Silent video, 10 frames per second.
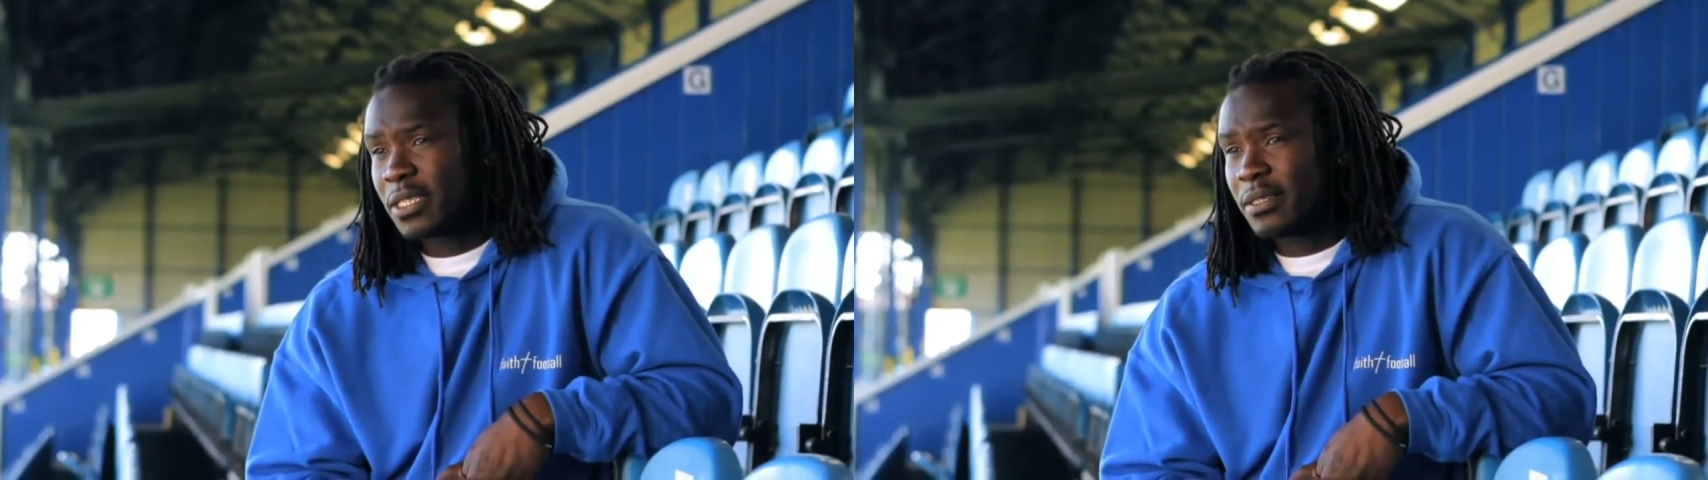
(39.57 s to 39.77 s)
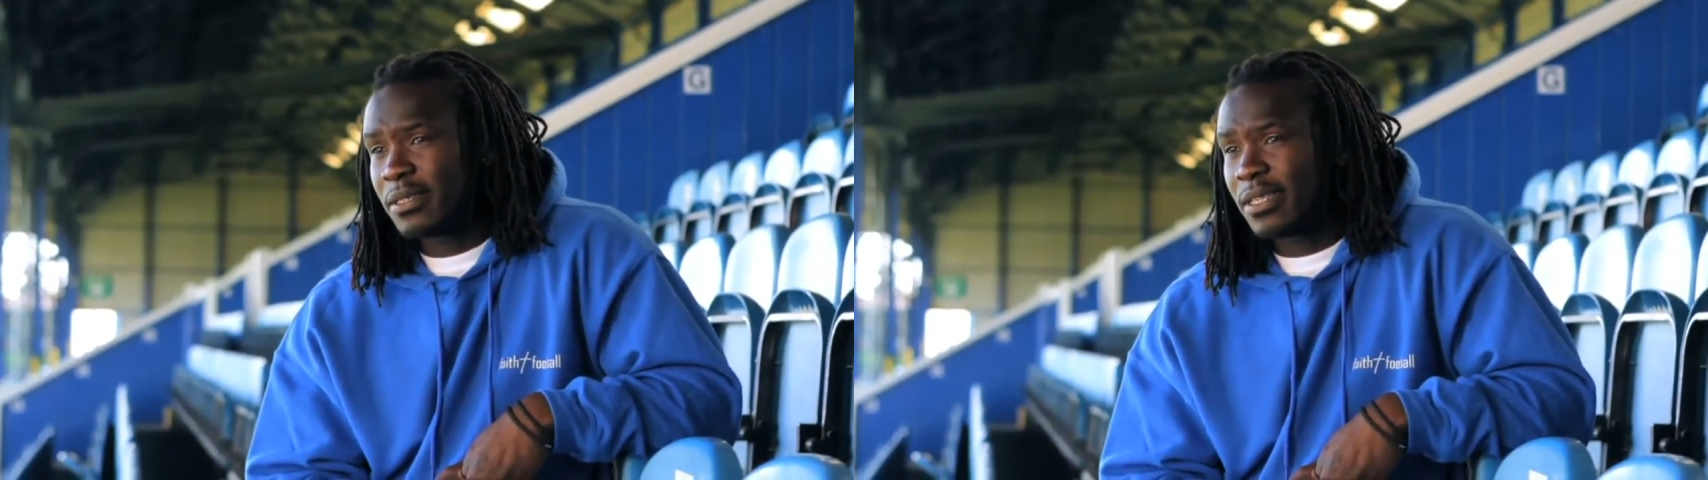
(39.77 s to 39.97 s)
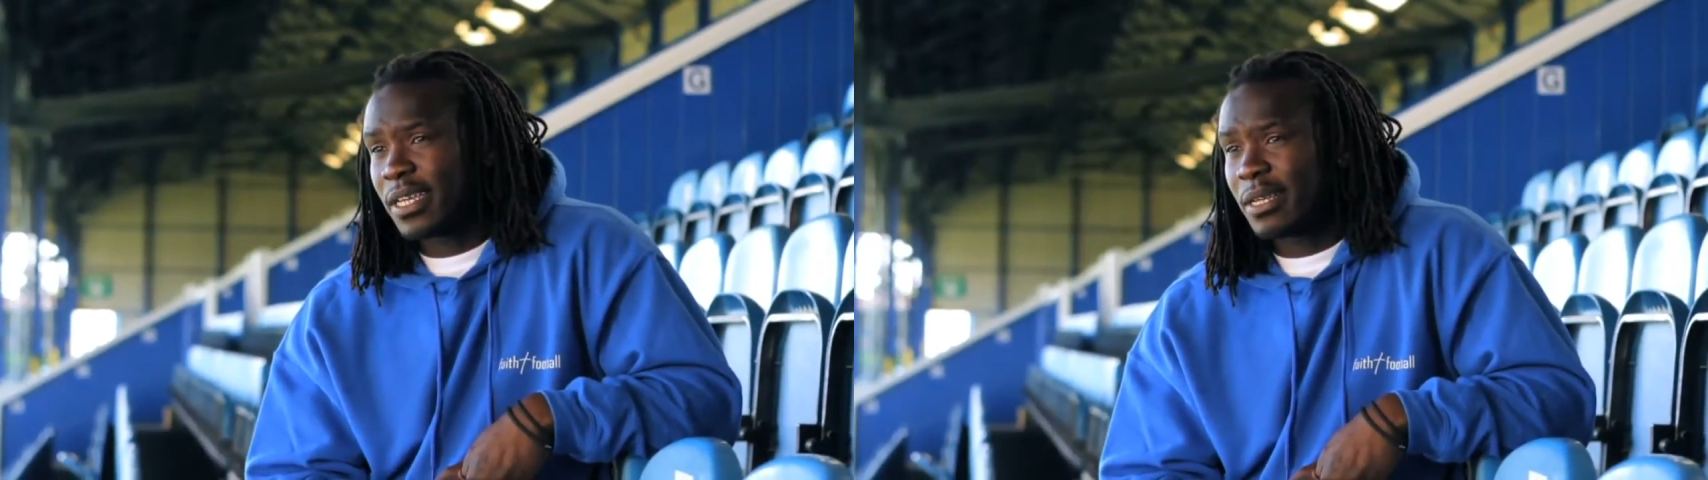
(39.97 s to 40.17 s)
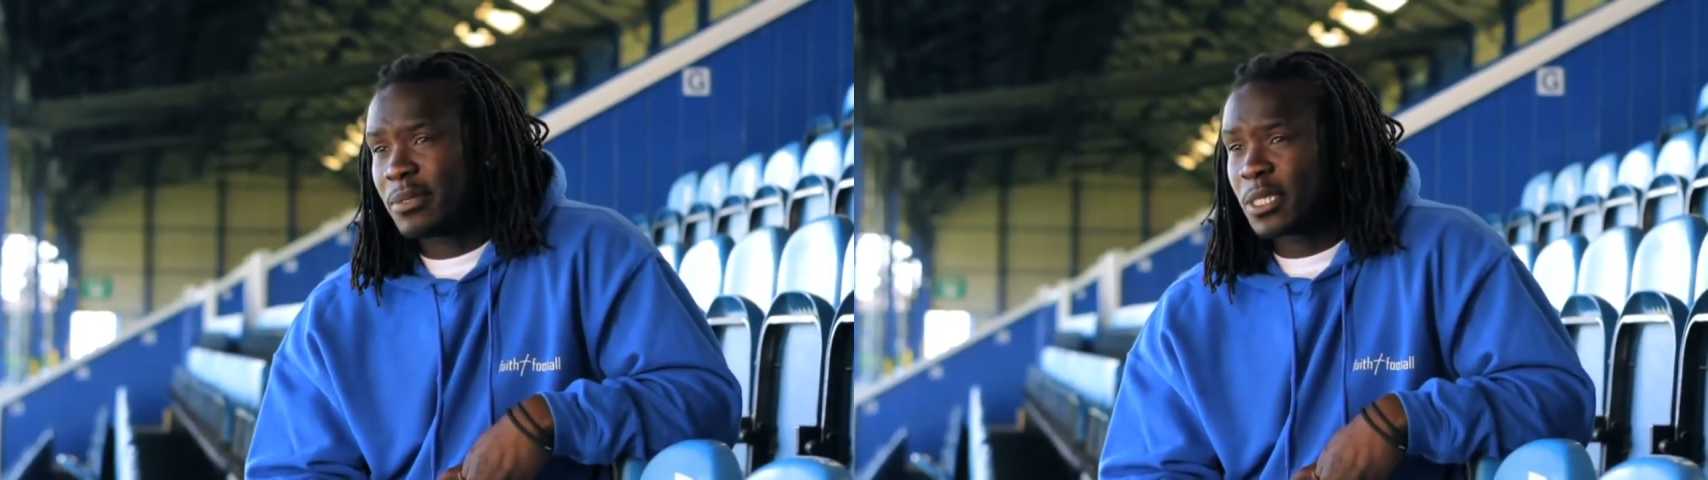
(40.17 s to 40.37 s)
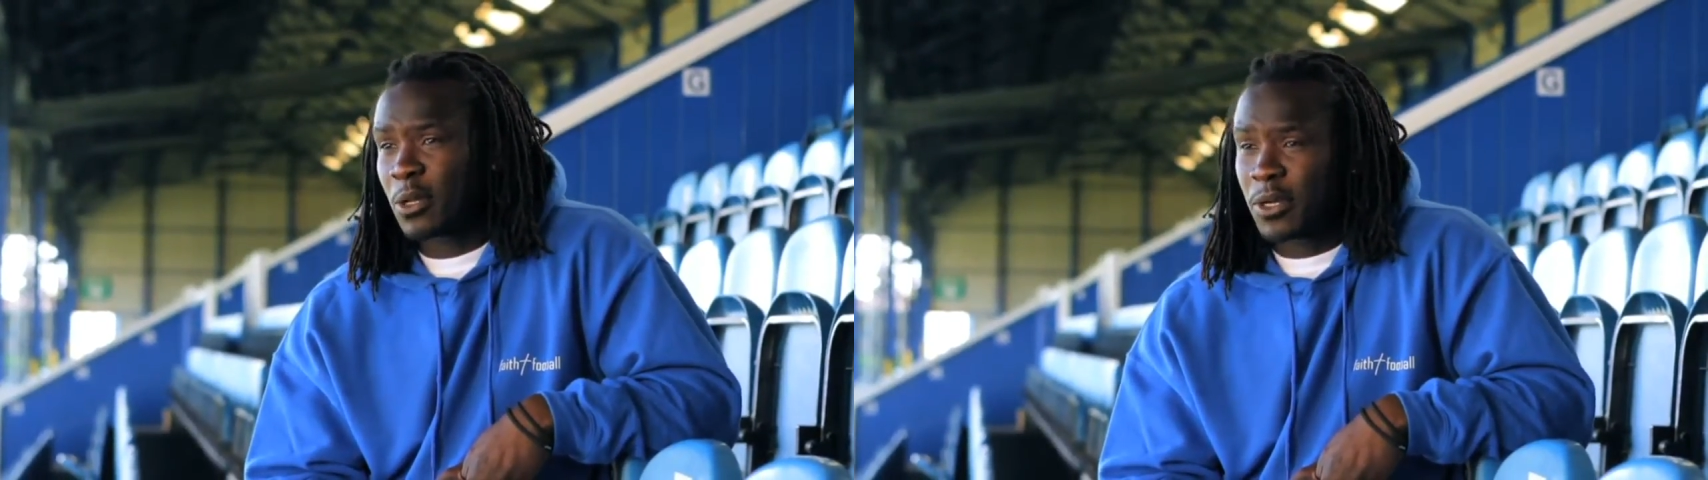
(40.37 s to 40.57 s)
and
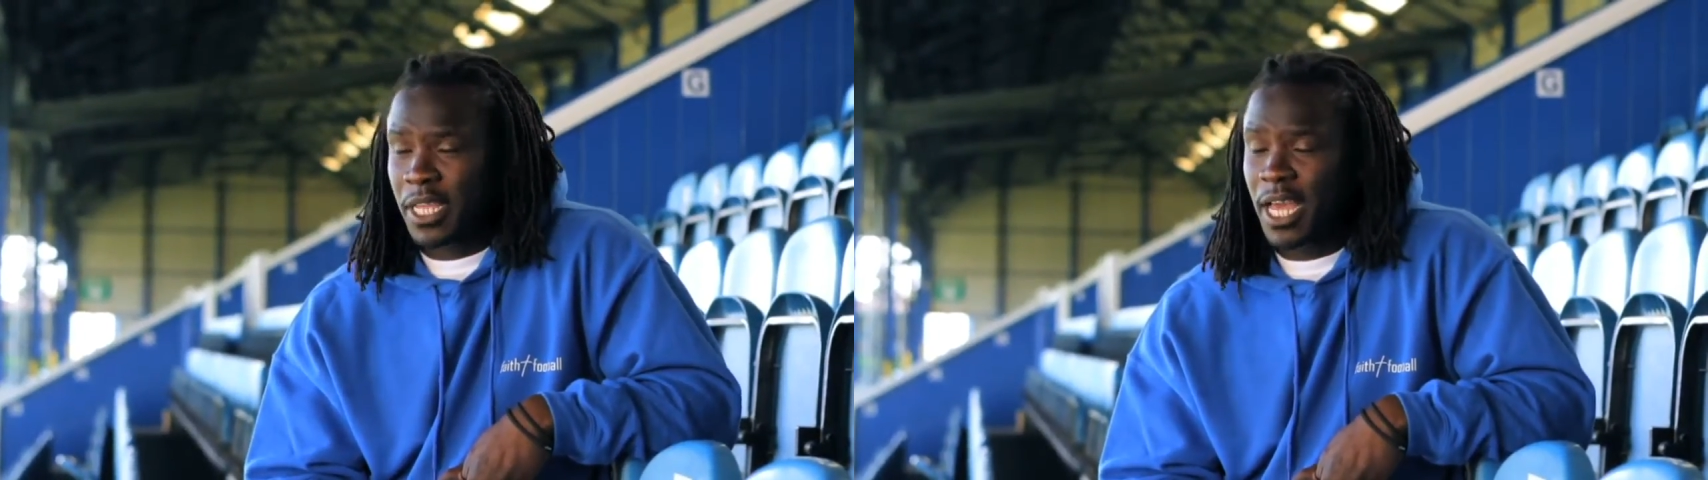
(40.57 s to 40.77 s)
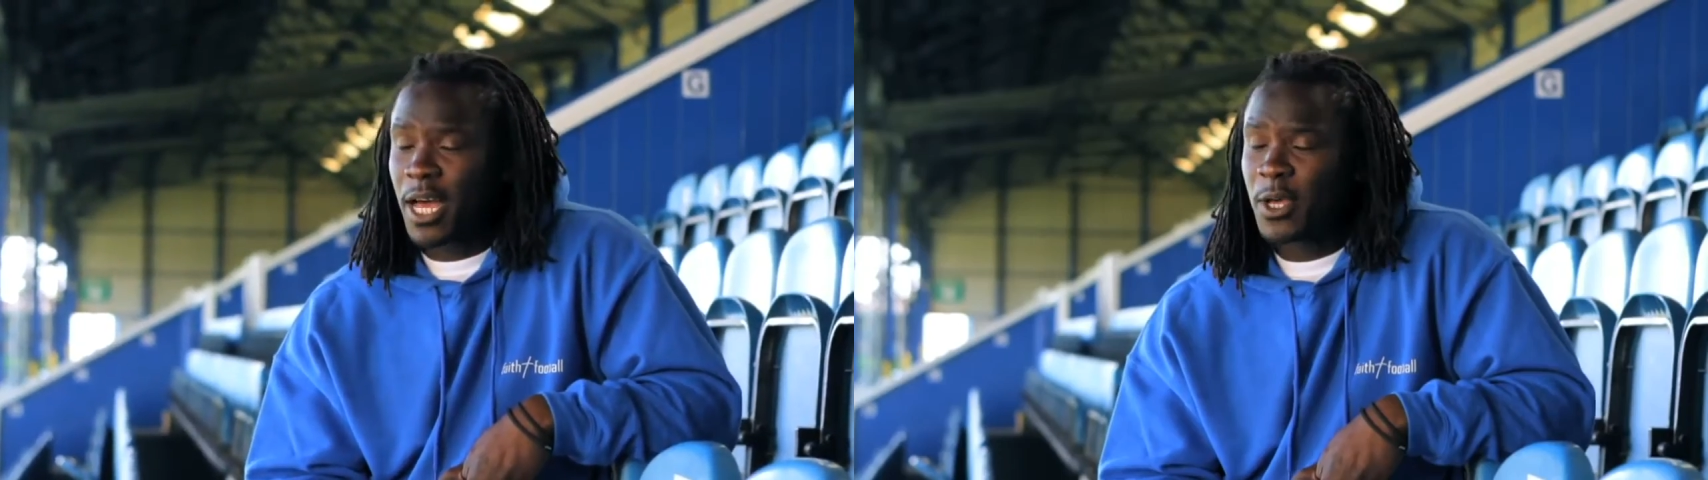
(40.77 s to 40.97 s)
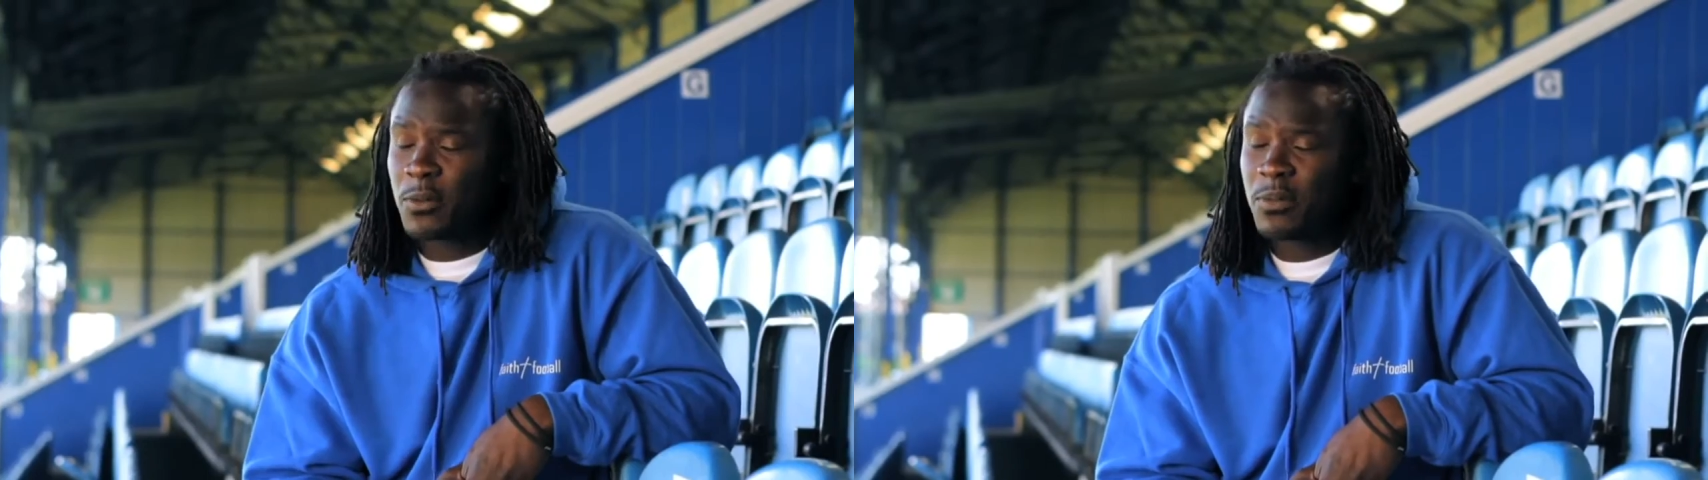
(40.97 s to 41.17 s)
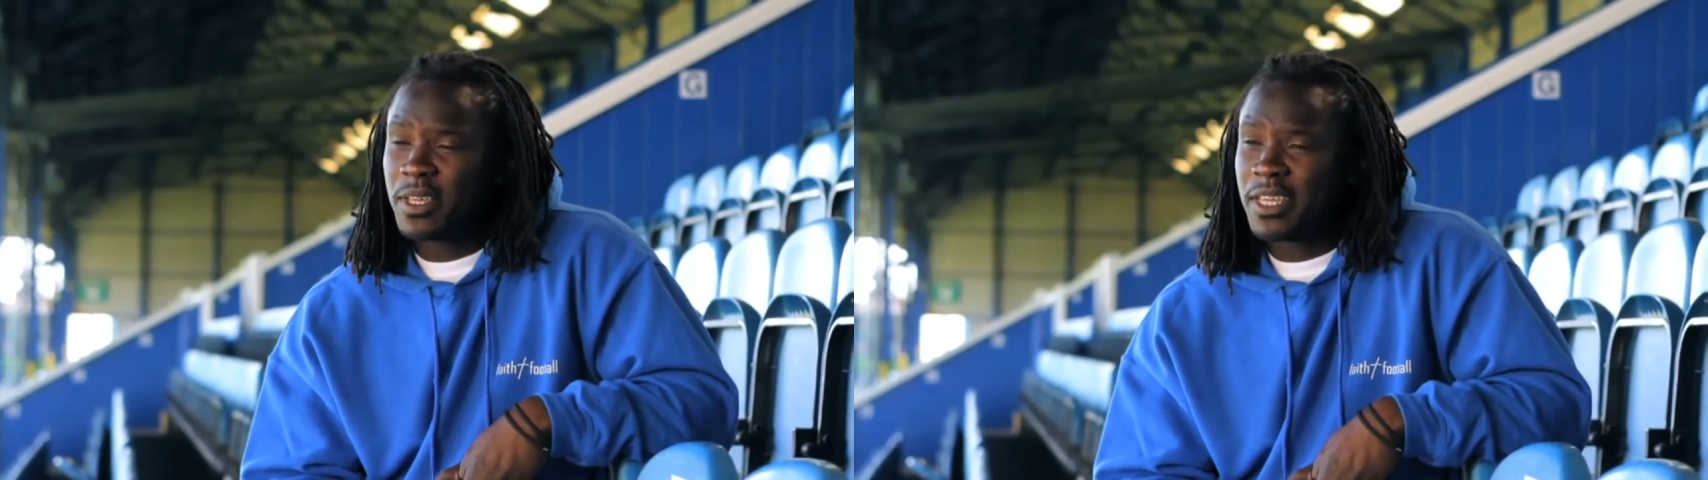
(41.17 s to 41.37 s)
slotted it home.